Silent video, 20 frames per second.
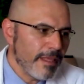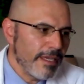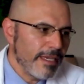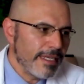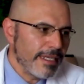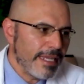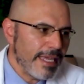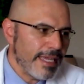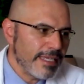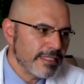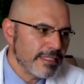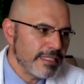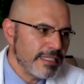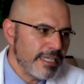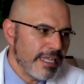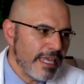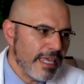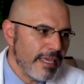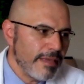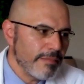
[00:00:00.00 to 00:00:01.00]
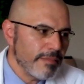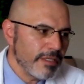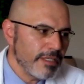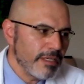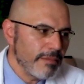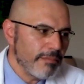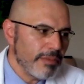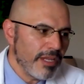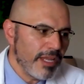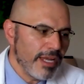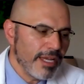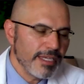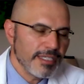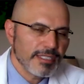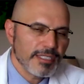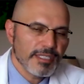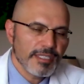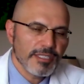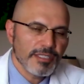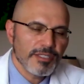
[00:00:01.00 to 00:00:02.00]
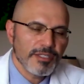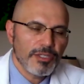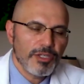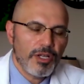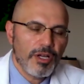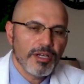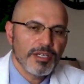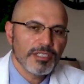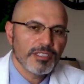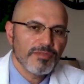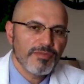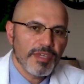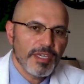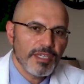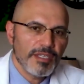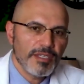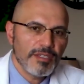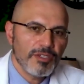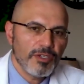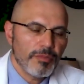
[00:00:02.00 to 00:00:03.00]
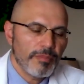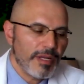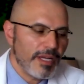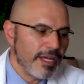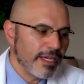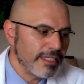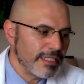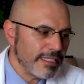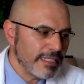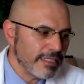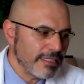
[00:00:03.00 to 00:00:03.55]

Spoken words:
And as the name implies, this is the longest vein in your body.